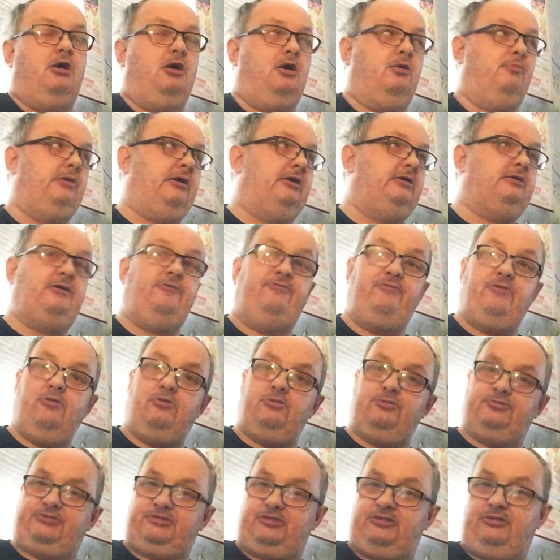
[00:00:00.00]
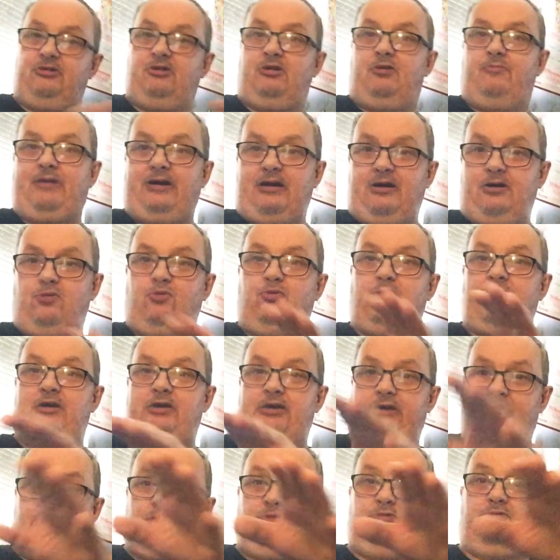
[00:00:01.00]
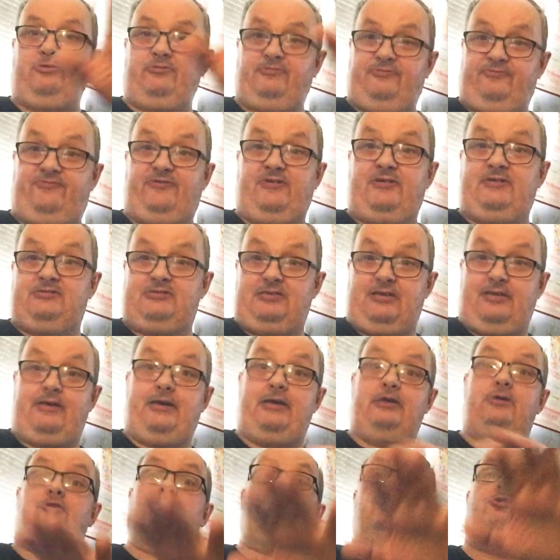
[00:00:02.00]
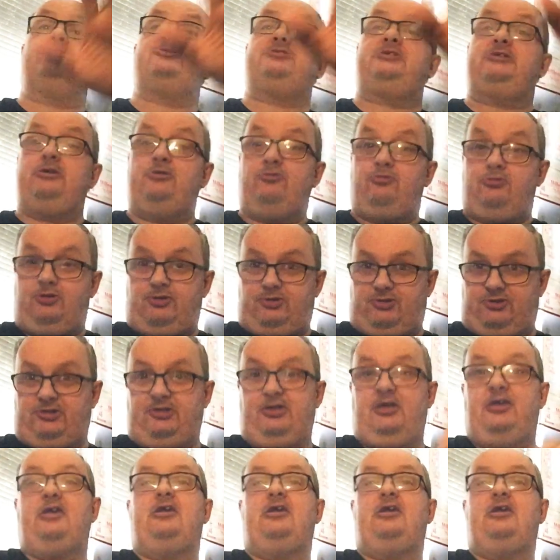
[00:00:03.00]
I mean, if you want to know about Wii U and things like that, go see Russ.